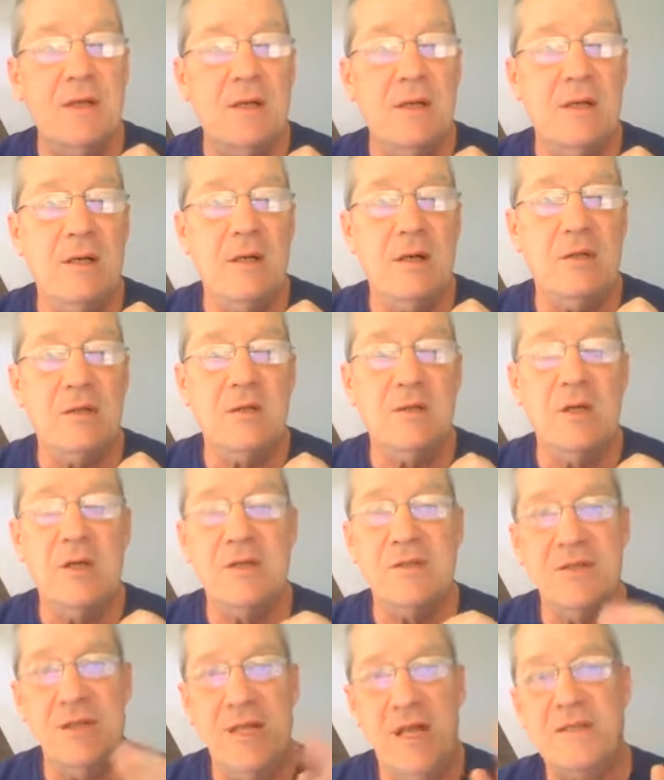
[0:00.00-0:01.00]
all
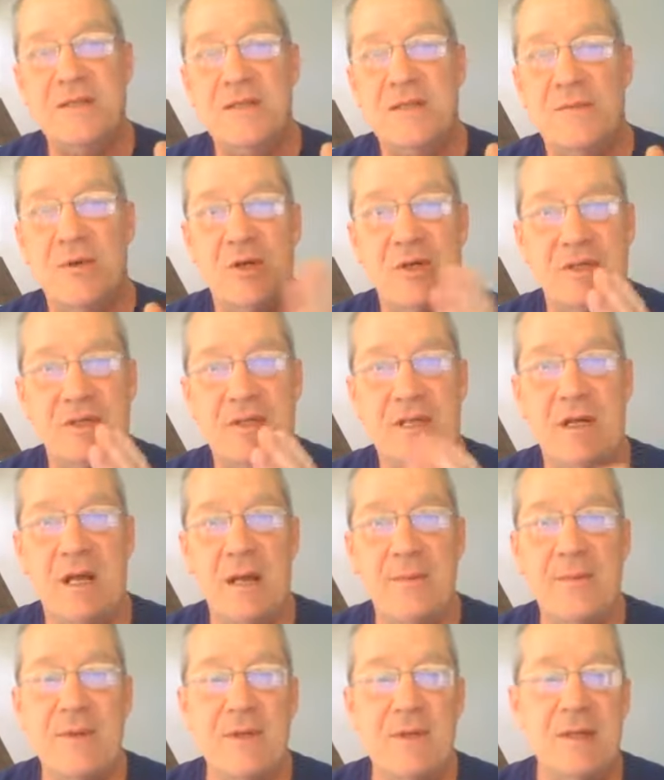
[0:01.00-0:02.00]
along. She adds them all the
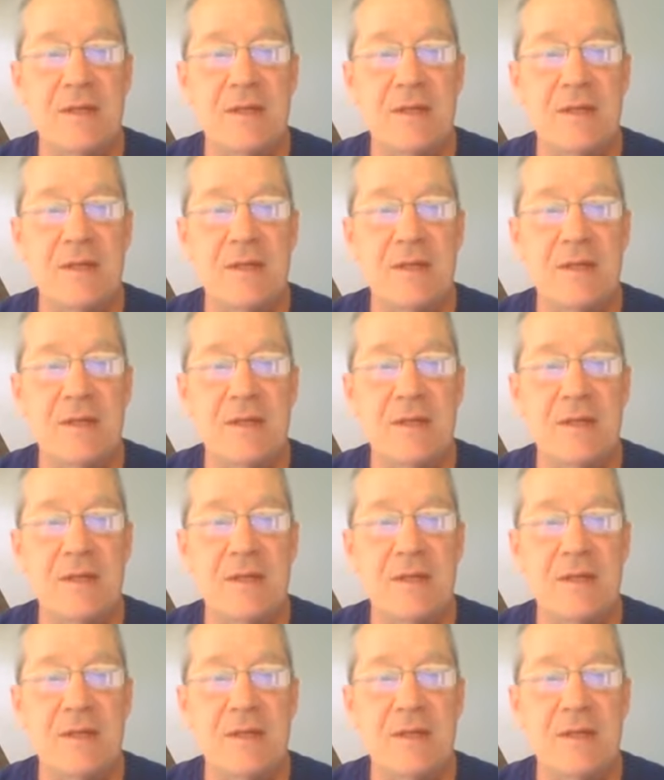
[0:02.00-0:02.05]
time.